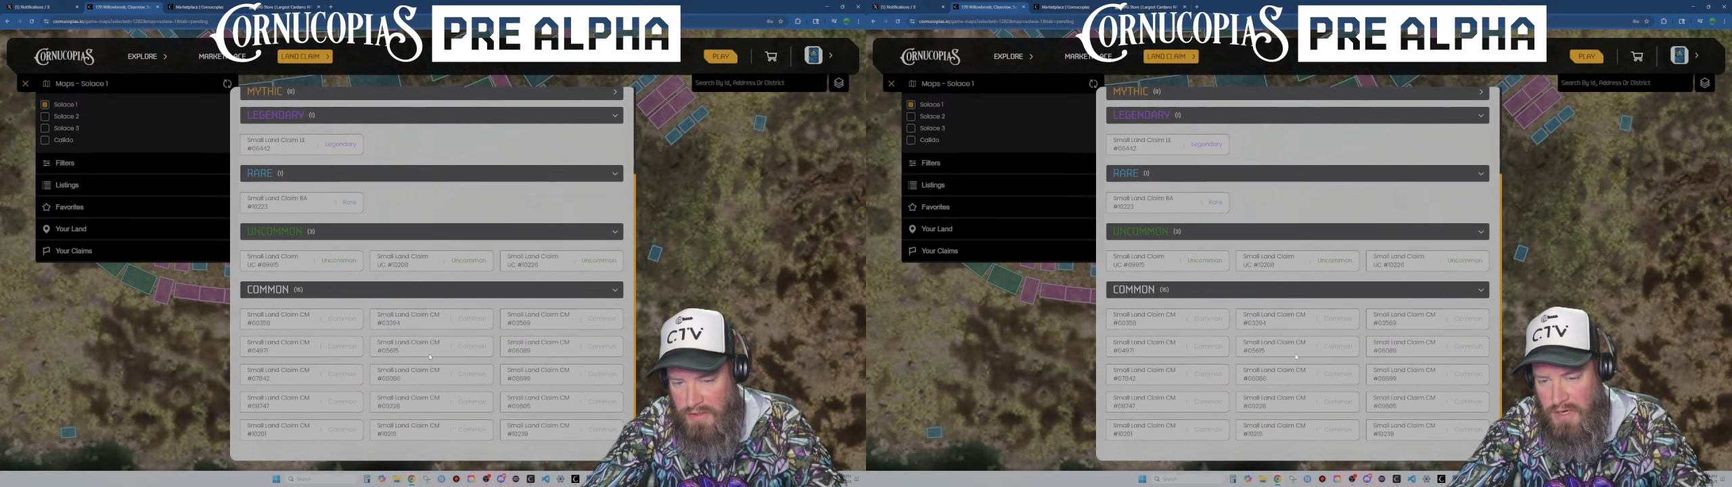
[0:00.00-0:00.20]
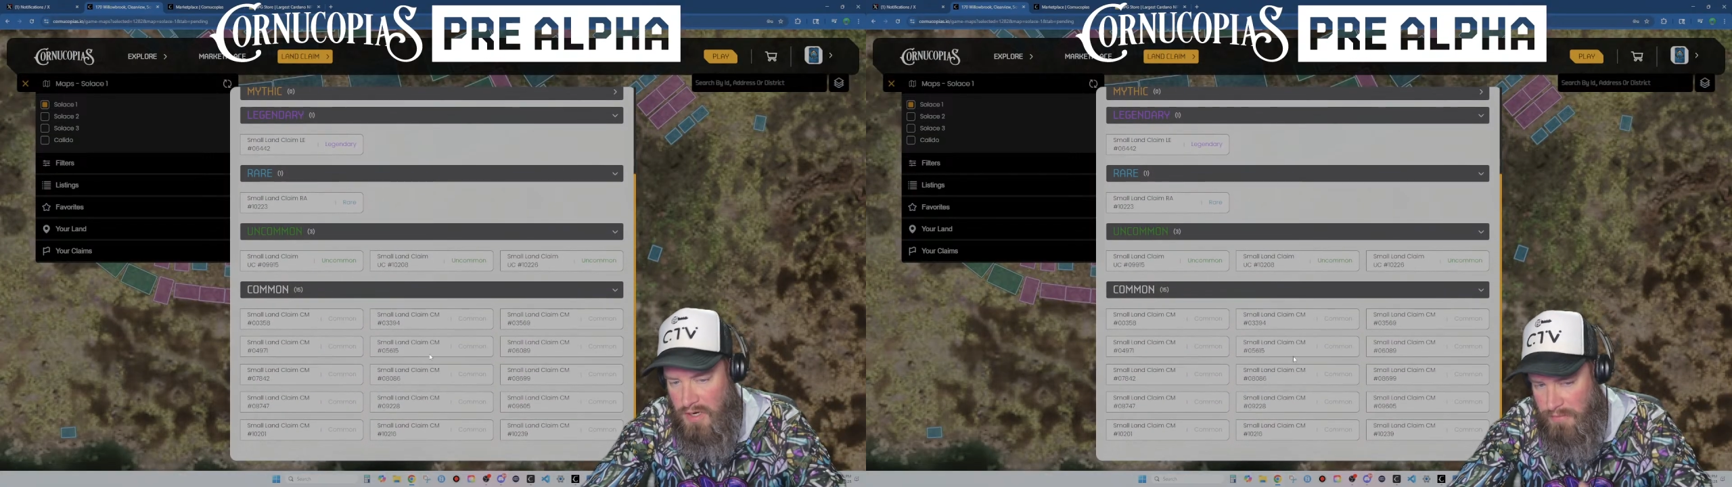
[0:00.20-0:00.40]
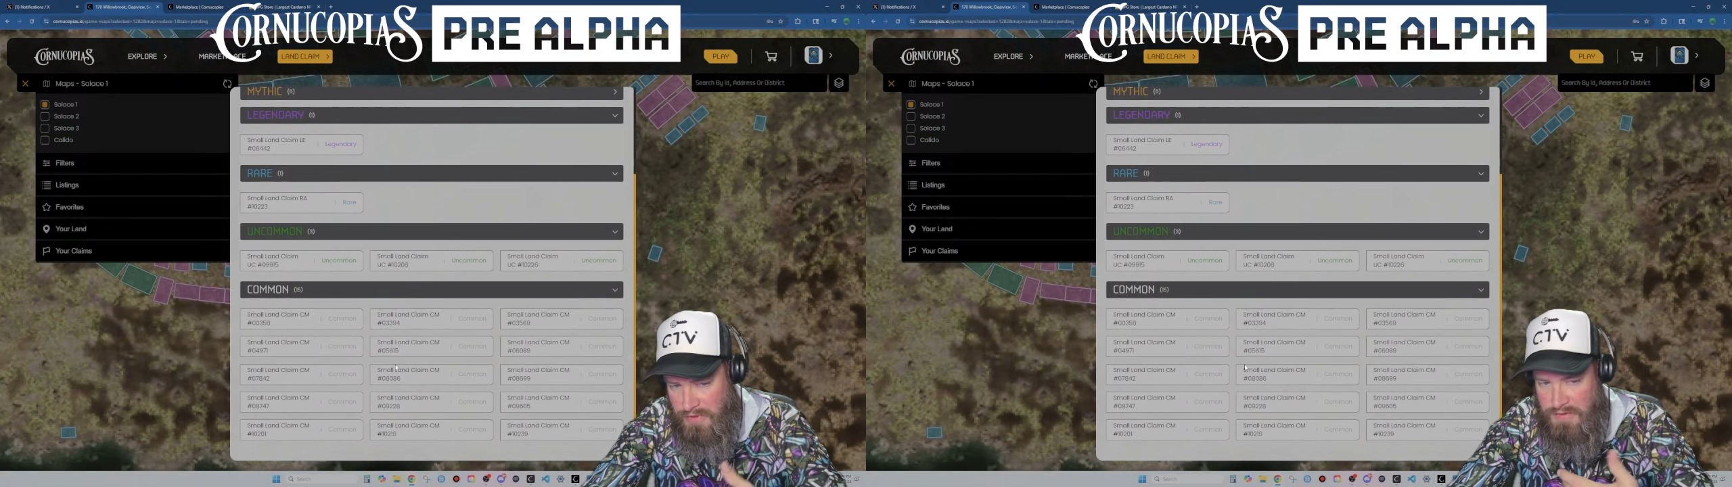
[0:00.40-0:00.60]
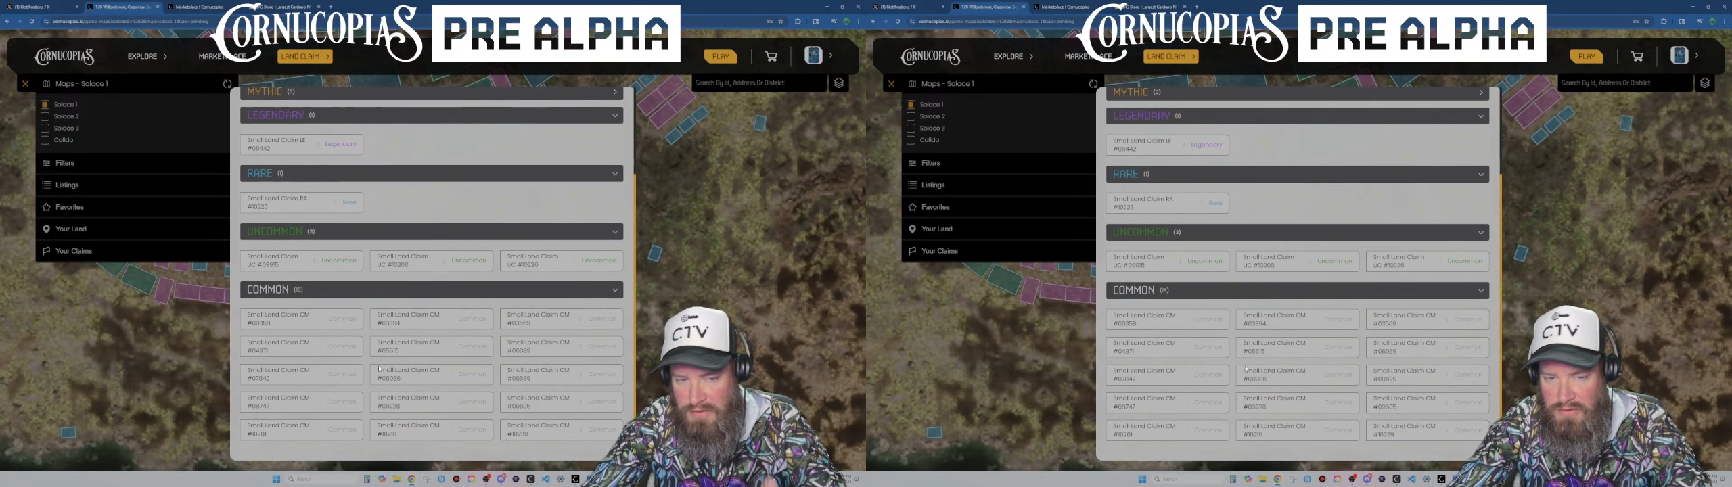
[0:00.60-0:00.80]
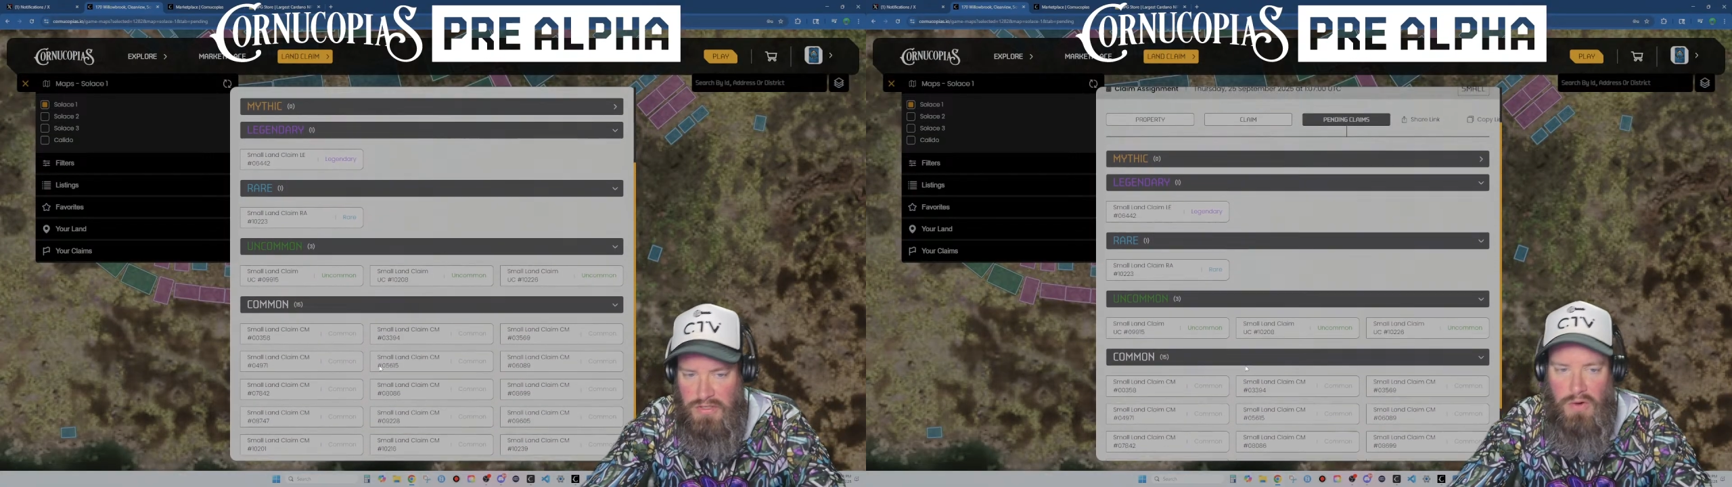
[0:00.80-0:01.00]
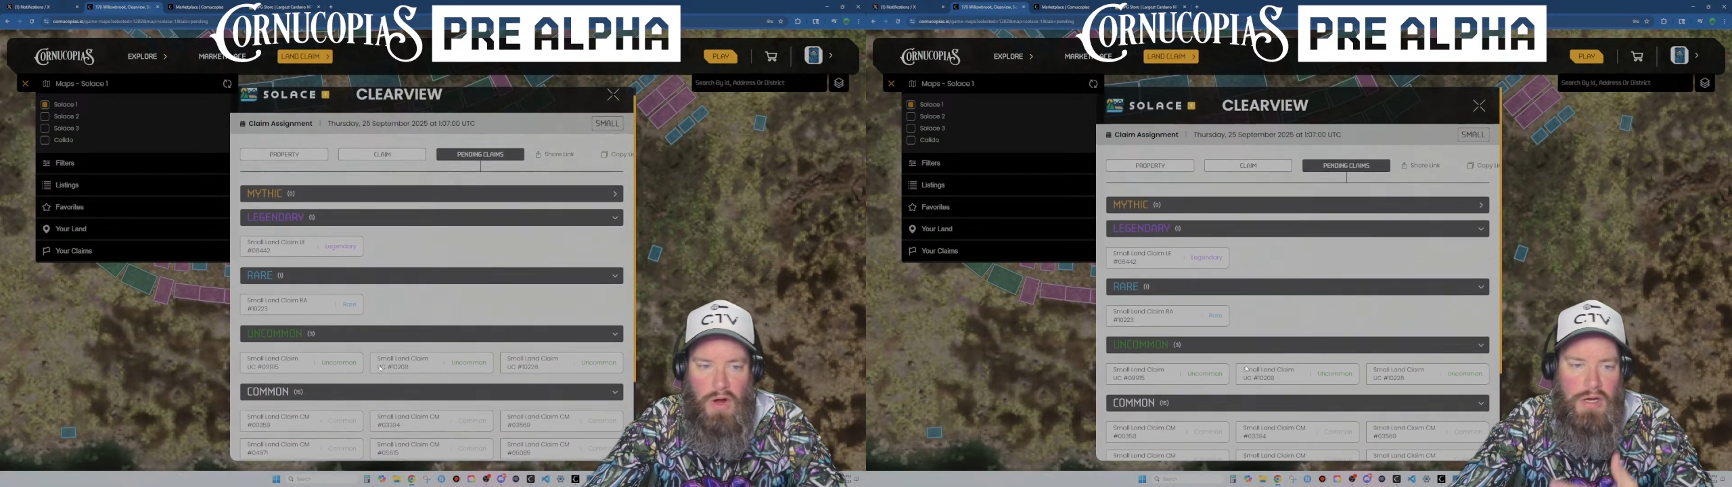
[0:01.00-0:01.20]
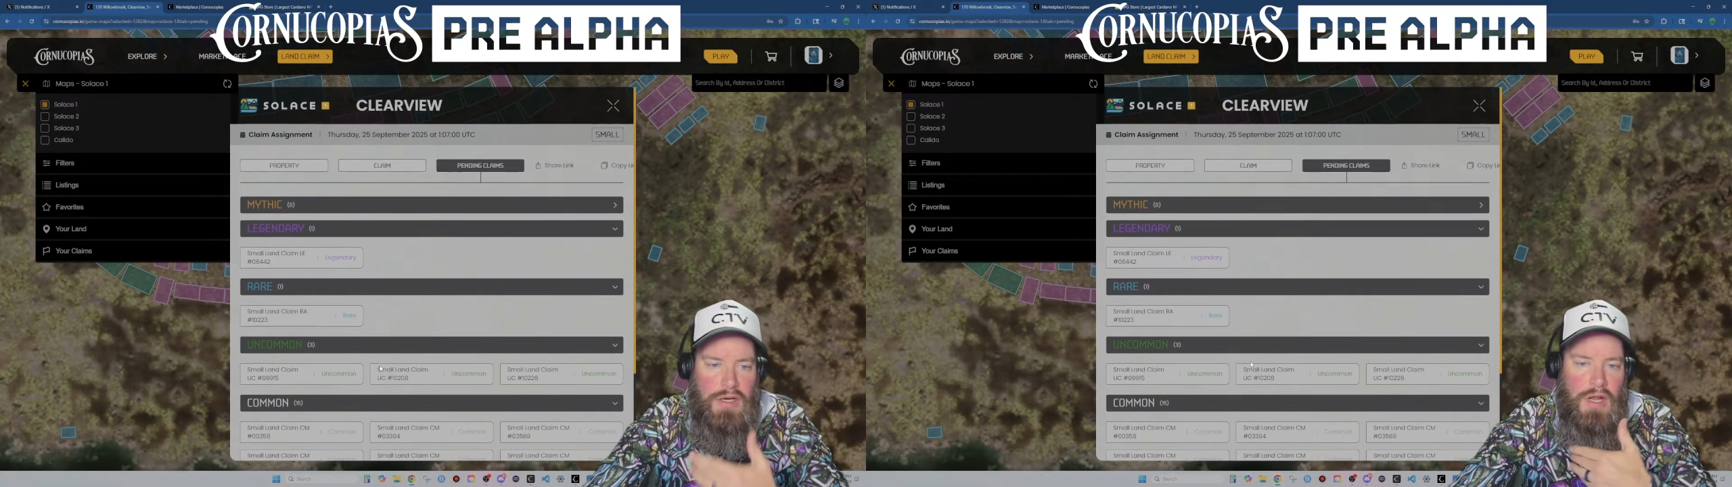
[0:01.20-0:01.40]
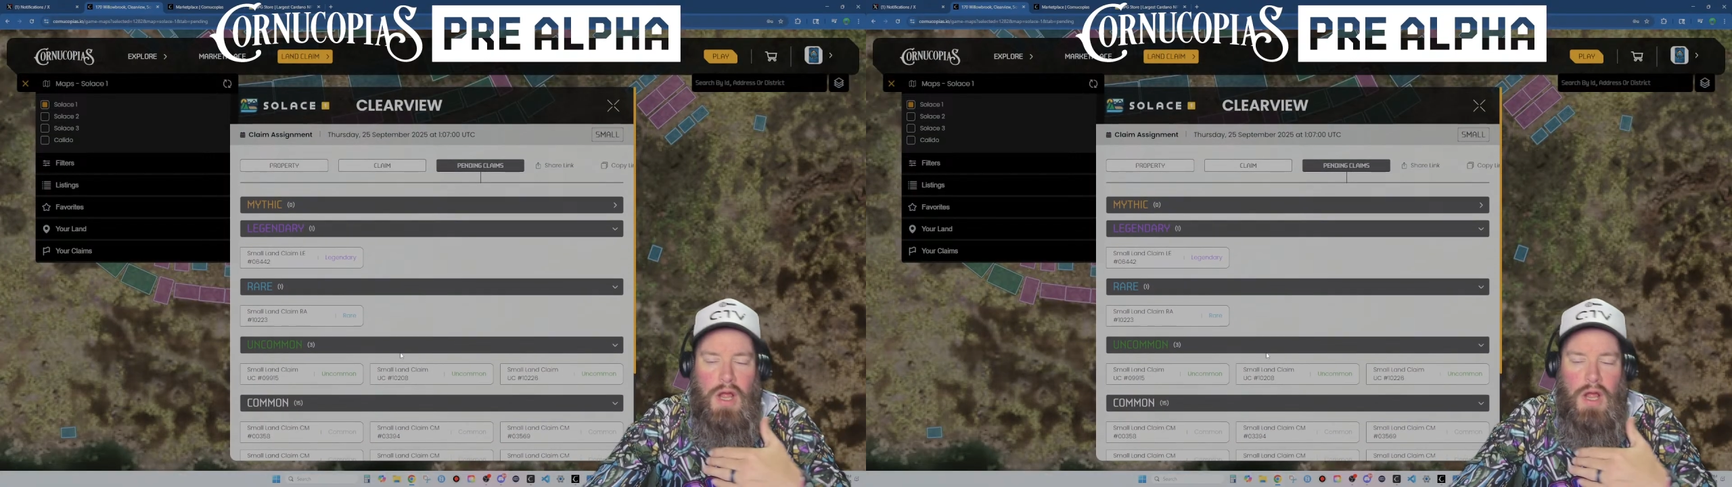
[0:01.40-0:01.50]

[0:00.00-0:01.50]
commons, and so on.